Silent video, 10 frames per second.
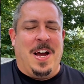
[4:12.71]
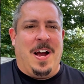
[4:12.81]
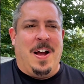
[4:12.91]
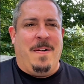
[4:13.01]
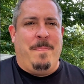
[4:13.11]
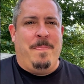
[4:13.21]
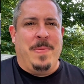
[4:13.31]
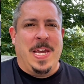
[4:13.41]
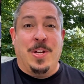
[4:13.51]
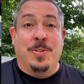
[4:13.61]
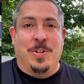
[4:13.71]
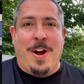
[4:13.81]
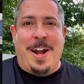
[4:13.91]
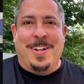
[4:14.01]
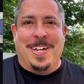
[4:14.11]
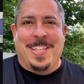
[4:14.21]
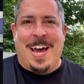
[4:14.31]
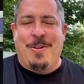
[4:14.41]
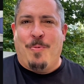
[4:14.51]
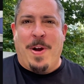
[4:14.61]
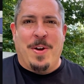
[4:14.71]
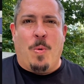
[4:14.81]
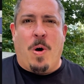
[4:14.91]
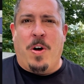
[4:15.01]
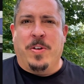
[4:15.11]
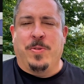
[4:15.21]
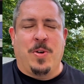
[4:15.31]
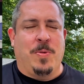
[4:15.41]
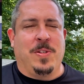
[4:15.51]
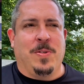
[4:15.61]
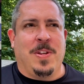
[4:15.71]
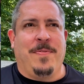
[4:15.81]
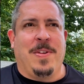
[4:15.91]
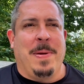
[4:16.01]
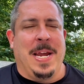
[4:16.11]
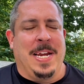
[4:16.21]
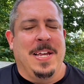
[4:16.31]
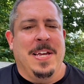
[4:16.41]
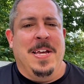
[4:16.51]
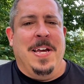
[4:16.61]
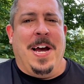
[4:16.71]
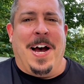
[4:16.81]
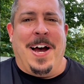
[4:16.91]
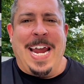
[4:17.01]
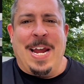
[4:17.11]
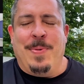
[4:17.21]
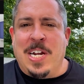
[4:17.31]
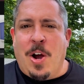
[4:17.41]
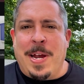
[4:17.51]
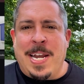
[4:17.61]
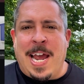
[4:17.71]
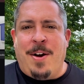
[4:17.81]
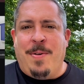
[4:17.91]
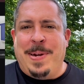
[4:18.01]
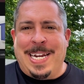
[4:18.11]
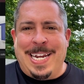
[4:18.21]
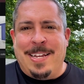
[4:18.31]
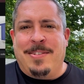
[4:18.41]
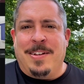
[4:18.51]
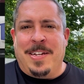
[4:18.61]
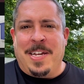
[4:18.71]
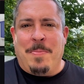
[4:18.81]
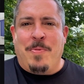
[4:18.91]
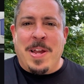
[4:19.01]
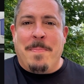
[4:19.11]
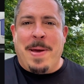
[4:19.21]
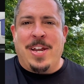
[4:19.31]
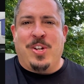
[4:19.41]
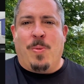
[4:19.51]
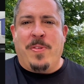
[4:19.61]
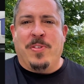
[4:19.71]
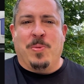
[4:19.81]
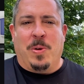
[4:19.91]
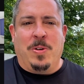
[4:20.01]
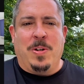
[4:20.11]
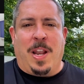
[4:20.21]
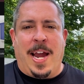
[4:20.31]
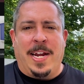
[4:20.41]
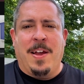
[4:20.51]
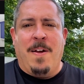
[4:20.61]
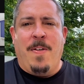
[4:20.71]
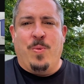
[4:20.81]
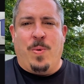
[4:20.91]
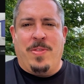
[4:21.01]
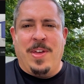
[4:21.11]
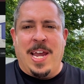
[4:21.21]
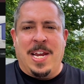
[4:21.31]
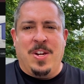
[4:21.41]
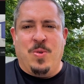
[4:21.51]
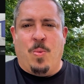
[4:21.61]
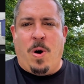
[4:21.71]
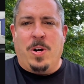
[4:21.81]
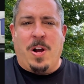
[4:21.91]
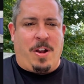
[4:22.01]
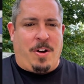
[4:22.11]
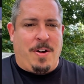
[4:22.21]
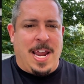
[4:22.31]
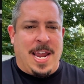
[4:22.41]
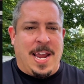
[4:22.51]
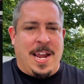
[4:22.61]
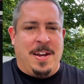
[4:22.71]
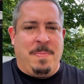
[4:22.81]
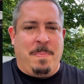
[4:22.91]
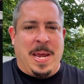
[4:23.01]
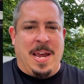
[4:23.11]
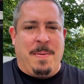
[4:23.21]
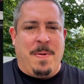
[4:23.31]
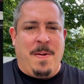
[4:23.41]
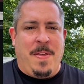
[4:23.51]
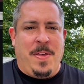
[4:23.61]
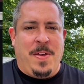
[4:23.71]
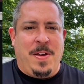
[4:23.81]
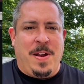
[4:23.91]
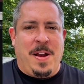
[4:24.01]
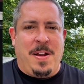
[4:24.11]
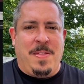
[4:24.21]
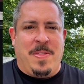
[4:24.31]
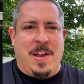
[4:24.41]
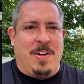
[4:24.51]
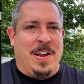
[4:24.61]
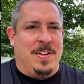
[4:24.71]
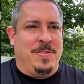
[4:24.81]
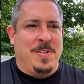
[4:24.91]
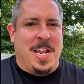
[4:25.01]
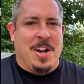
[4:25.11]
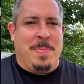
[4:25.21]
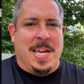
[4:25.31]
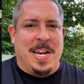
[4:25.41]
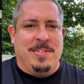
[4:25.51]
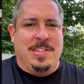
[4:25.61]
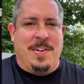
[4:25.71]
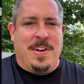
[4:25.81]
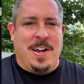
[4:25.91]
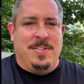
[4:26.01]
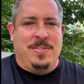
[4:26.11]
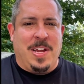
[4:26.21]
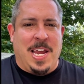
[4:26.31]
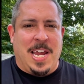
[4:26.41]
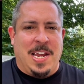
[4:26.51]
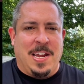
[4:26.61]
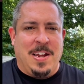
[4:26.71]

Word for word: um, idiosyncratic like that, or red walls, which are always so tough to paint. Uh, and we can go in now and we can instantly reimagine what this would look like with a new wall color. And bam, there it is. Nano Banana has given us a